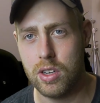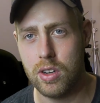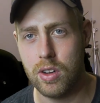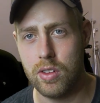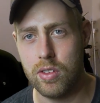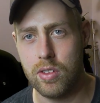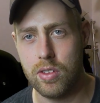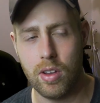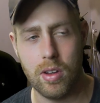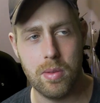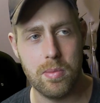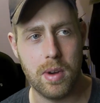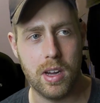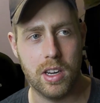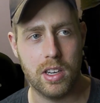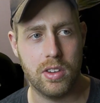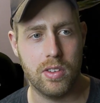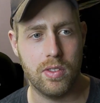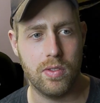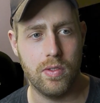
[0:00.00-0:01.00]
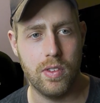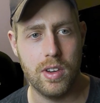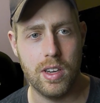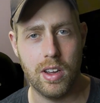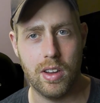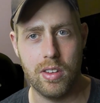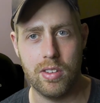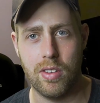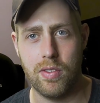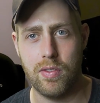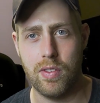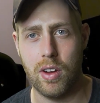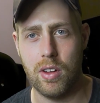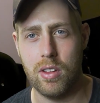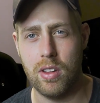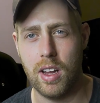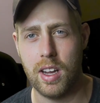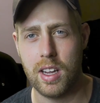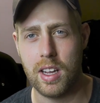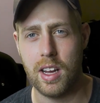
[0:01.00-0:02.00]
not so much videos I felt
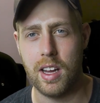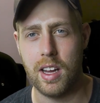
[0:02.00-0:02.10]
like